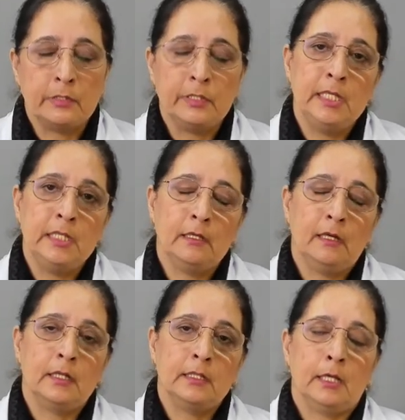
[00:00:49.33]
So these
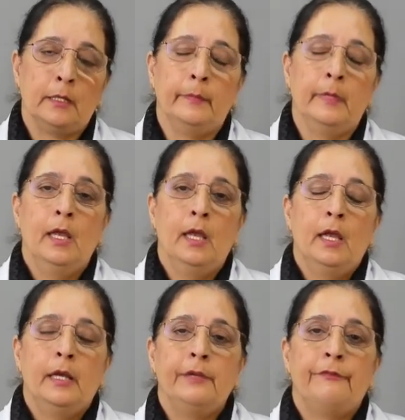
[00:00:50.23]
are some
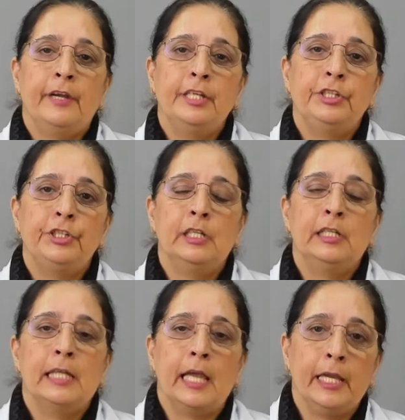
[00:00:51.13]

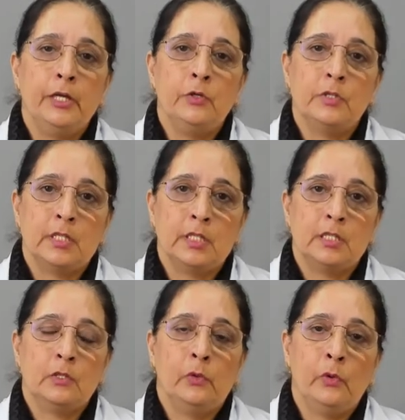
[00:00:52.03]
differential
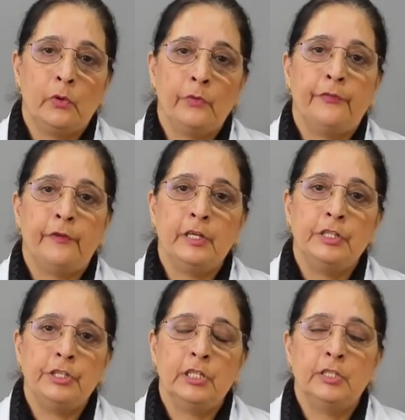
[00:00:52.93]
diagnoses. So
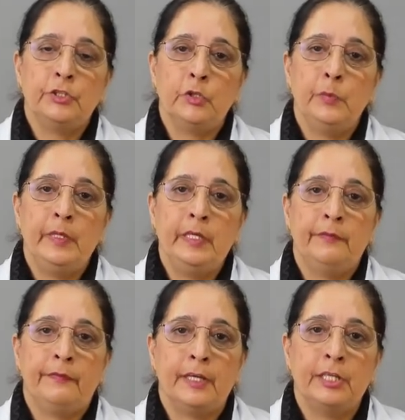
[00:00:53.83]
oropharyngeal should be
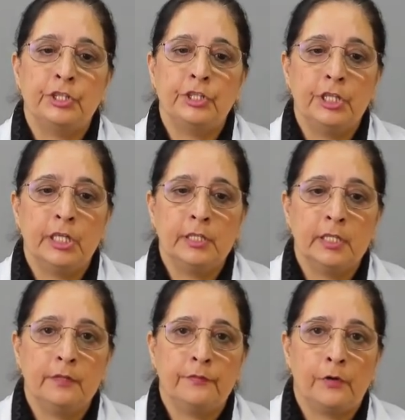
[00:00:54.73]

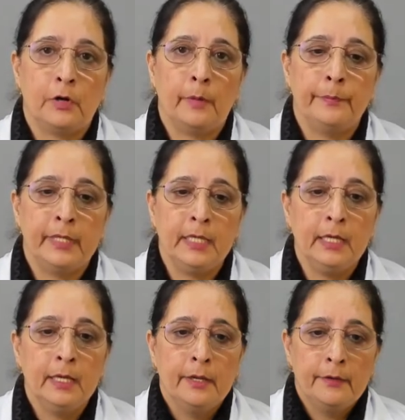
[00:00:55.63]
differentiated from
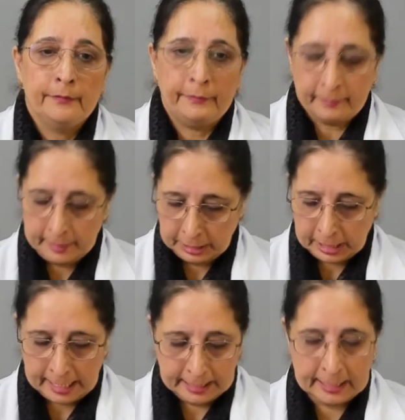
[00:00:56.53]
the
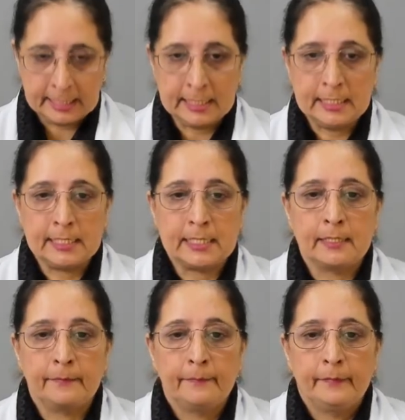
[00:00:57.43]
pharyngitis.